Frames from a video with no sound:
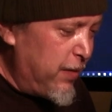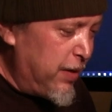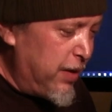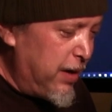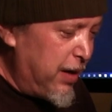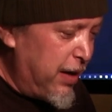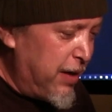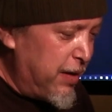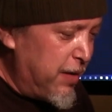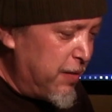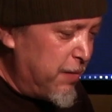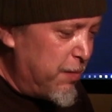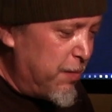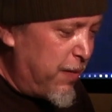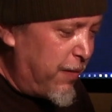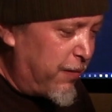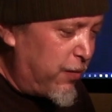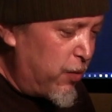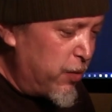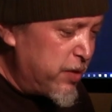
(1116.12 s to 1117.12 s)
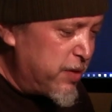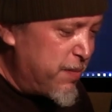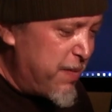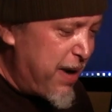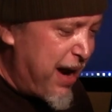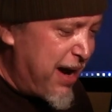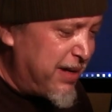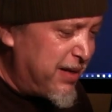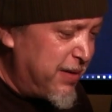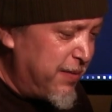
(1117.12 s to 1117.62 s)
and then of course
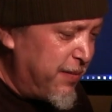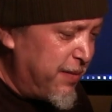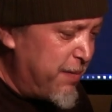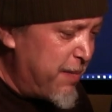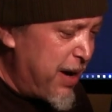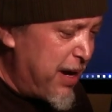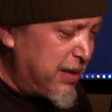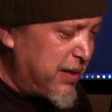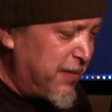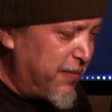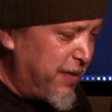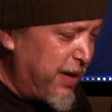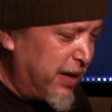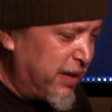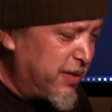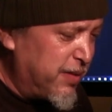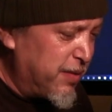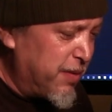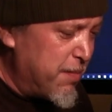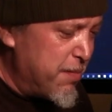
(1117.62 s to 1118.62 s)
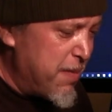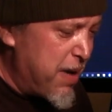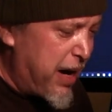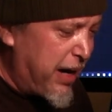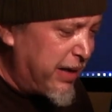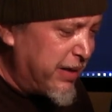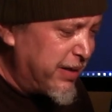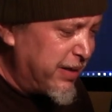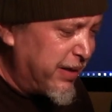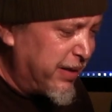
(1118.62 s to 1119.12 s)
Massive and Massive X are
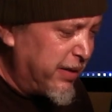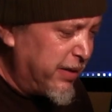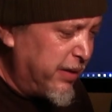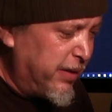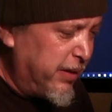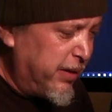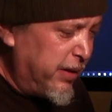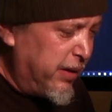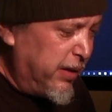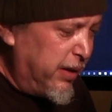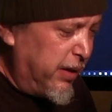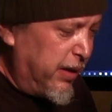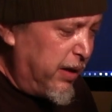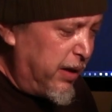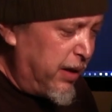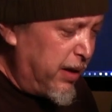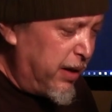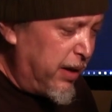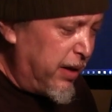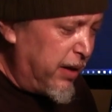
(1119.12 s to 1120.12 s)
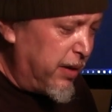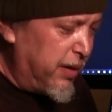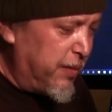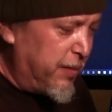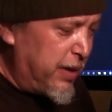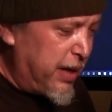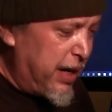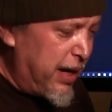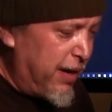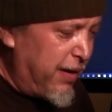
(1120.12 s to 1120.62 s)
amazing. And then
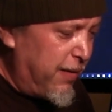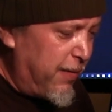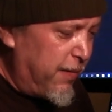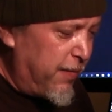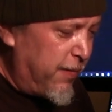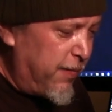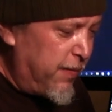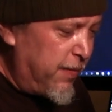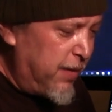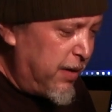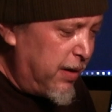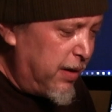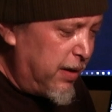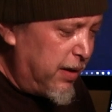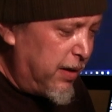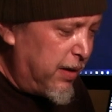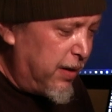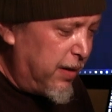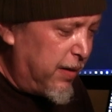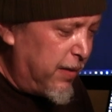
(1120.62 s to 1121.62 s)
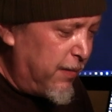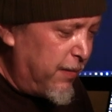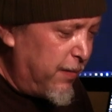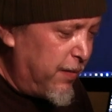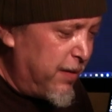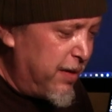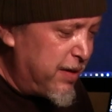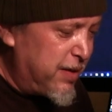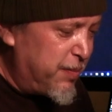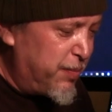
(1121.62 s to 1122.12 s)
we have
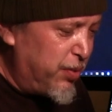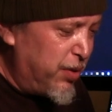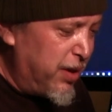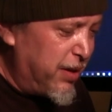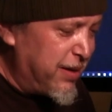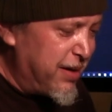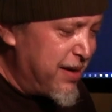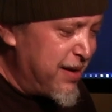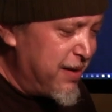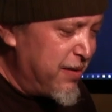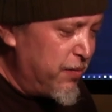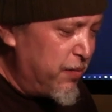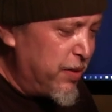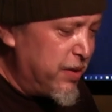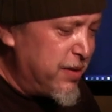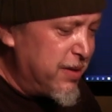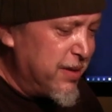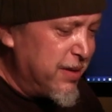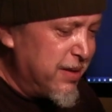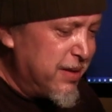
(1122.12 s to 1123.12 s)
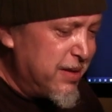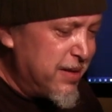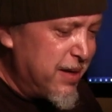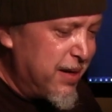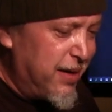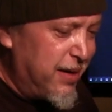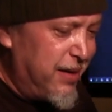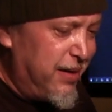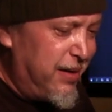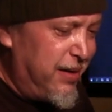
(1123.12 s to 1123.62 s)
this plugin, which is
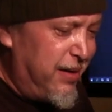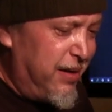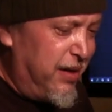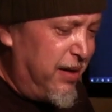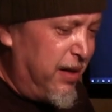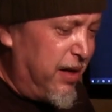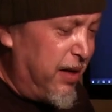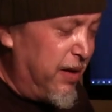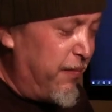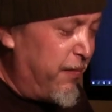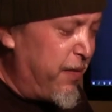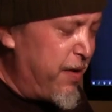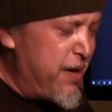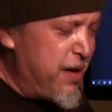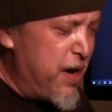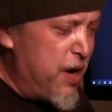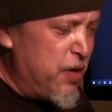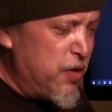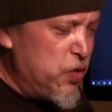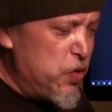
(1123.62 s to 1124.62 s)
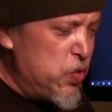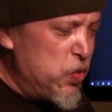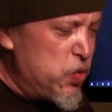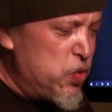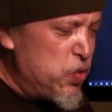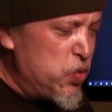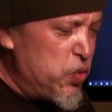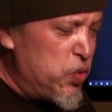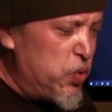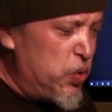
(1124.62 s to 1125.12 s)
very
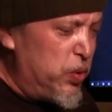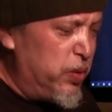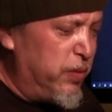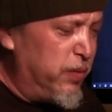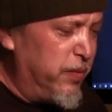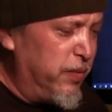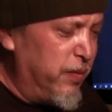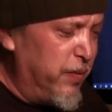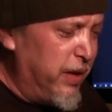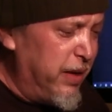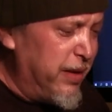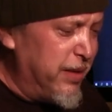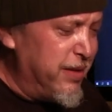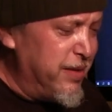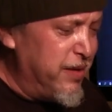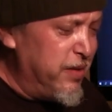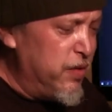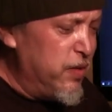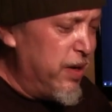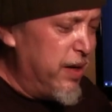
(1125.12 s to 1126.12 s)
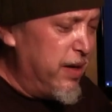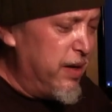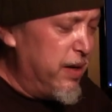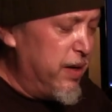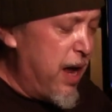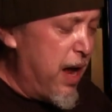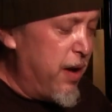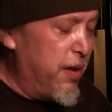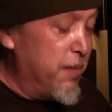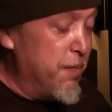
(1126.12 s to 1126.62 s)
unusual
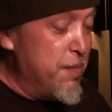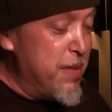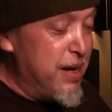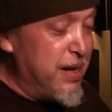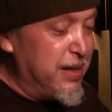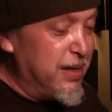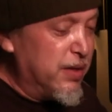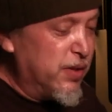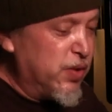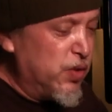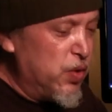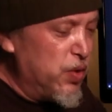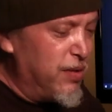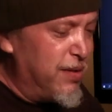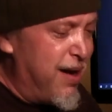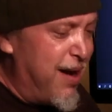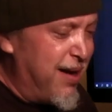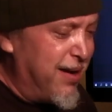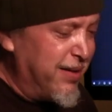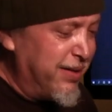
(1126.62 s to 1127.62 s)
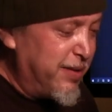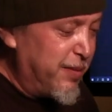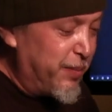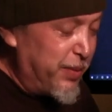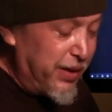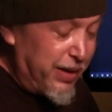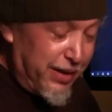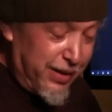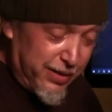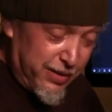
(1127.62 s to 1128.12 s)
in how the MIDI is utilized,
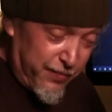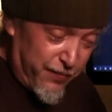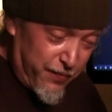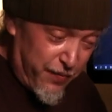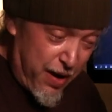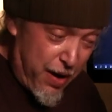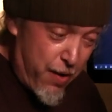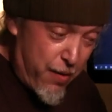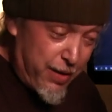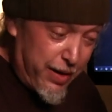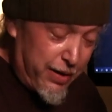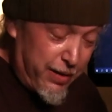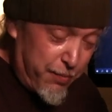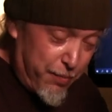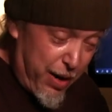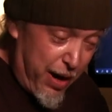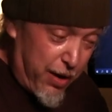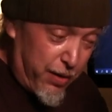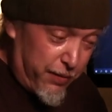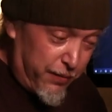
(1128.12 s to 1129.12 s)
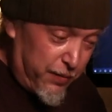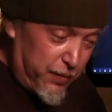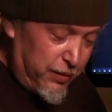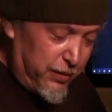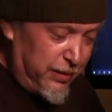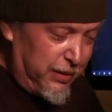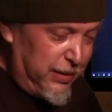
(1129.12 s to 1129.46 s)
but is very powerful.